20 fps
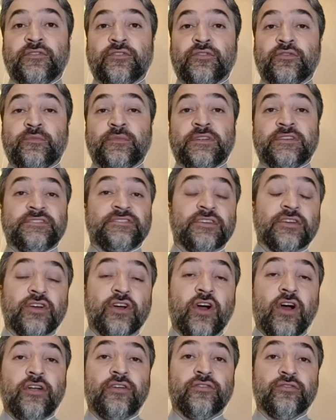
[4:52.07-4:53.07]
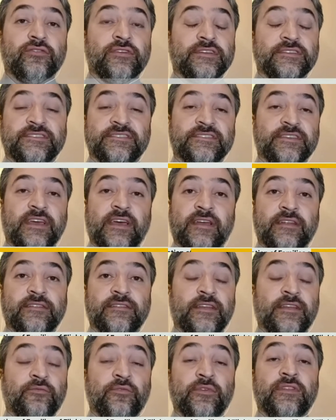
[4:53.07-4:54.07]
Minister Garneau has said
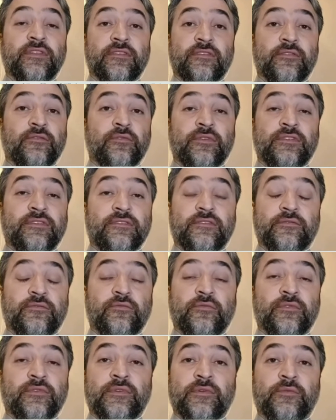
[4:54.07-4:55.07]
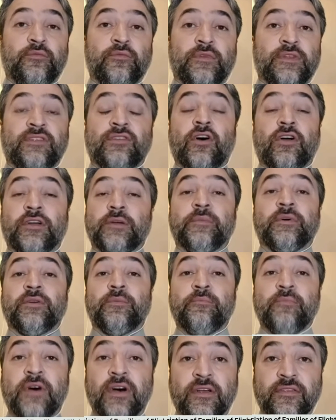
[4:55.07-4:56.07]
that we talk about
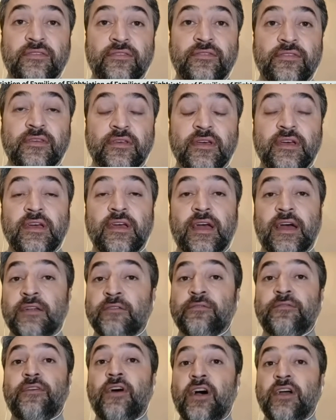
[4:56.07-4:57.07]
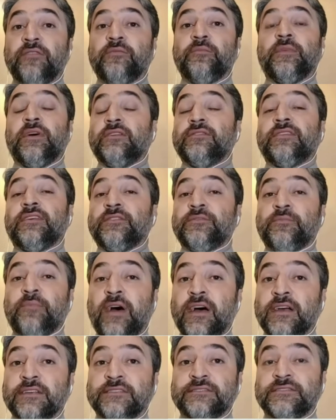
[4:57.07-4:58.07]
months. And 5 months has
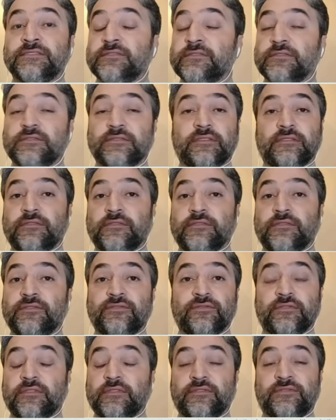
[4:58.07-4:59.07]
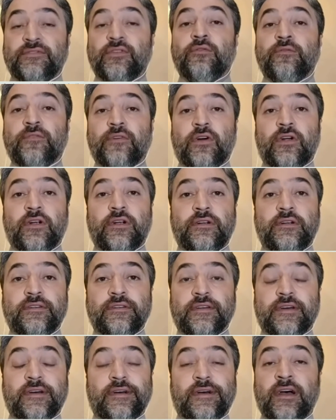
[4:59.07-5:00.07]
passed so far.
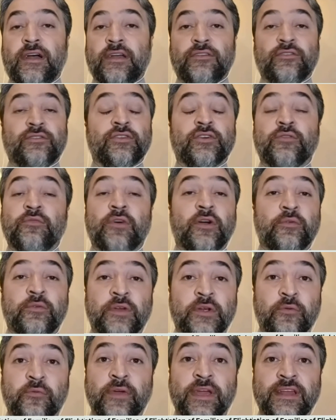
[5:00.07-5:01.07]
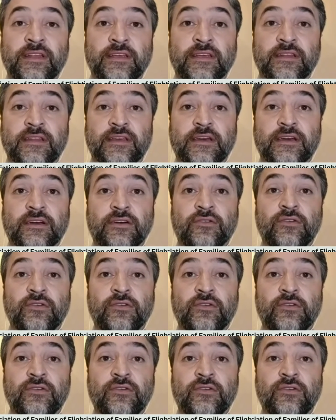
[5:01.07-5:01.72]
I don't know why we are waiting now.